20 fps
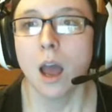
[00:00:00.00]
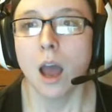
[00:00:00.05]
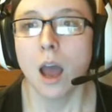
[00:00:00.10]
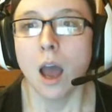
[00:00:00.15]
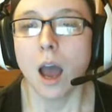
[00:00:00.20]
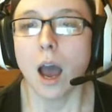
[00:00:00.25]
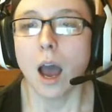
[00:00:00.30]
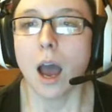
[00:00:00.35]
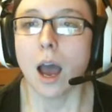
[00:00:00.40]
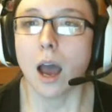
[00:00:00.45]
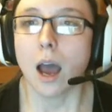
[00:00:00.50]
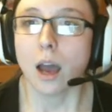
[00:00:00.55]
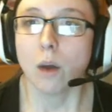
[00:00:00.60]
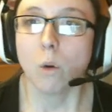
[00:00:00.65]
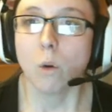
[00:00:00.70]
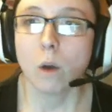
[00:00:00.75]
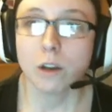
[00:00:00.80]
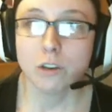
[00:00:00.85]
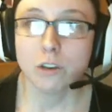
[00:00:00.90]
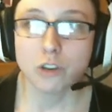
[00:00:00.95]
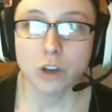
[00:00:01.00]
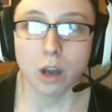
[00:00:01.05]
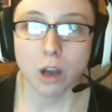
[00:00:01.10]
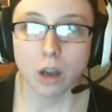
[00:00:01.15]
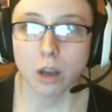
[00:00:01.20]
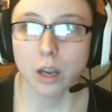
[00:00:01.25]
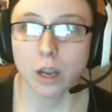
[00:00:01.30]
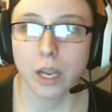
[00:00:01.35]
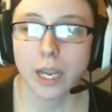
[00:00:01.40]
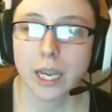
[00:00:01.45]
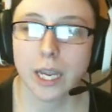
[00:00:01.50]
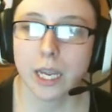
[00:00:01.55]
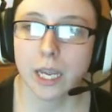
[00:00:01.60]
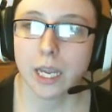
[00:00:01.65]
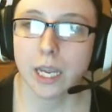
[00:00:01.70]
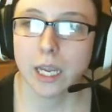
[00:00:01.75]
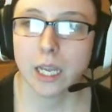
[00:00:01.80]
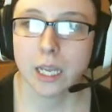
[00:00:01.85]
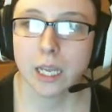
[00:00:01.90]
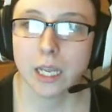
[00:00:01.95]
Huanzhong
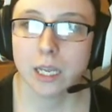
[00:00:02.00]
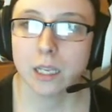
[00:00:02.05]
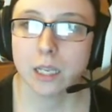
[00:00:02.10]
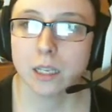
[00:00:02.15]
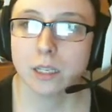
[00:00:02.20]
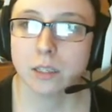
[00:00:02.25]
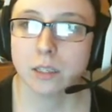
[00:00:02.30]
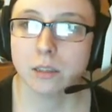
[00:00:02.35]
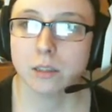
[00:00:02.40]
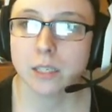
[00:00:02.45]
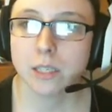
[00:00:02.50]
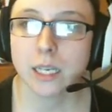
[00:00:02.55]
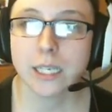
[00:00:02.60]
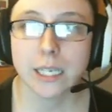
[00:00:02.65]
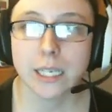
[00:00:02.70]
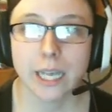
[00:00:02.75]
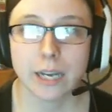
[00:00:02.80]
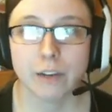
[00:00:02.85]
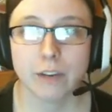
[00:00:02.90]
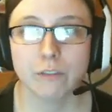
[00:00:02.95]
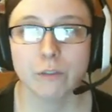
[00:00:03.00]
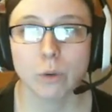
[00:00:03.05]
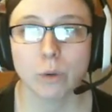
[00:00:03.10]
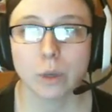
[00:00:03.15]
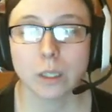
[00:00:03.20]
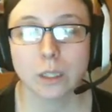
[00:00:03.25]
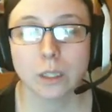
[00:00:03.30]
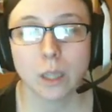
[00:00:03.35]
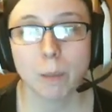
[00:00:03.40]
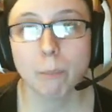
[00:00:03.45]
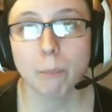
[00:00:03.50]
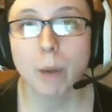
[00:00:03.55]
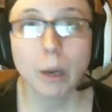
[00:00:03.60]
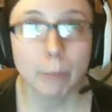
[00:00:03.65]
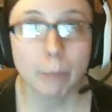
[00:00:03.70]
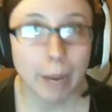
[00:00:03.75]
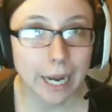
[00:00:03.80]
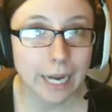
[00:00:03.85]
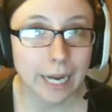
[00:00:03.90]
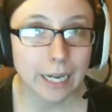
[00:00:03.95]
is indicated for lumbar
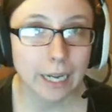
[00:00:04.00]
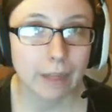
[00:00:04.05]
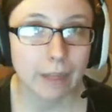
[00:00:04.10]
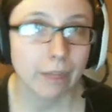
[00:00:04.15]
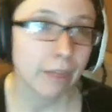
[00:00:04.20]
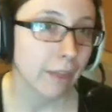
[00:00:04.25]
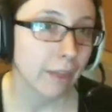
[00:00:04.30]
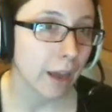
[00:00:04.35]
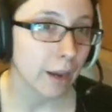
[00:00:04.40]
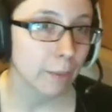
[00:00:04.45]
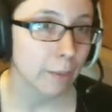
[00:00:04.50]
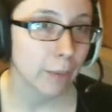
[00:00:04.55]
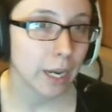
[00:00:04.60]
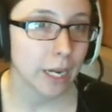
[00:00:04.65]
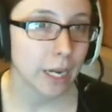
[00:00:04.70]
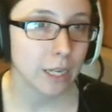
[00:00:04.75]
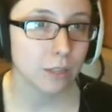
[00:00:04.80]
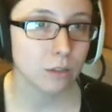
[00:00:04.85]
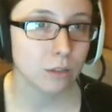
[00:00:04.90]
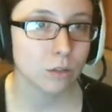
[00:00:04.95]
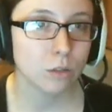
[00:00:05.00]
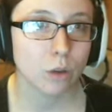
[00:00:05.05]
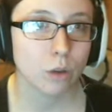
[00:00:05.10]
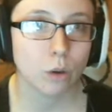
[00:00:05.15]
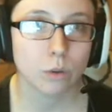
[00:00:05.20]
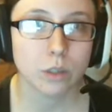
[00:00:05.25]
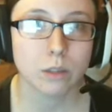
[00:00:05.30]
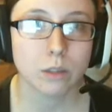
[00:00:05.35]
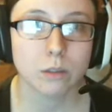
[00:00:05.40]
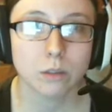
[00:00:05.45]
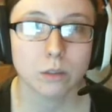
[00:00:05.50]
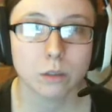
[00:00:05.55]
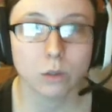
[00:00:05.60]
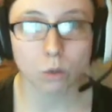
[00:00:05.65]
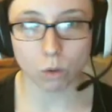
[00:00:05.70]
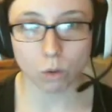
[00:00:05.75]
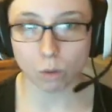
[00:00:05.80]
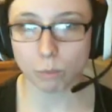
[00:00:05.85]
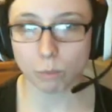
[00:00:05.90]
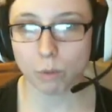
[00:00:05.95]
pain and thigh pain, so this is a
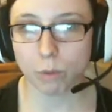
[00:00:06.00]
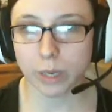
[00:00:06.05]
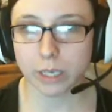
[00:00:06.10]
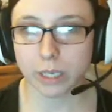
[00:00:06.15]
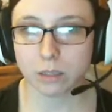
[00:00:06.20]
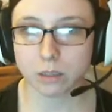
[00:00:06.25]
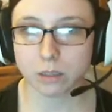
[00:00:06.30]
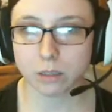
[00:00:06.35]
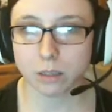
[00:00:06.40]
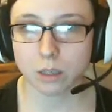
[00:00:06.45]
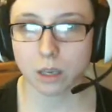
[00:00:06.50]
local point,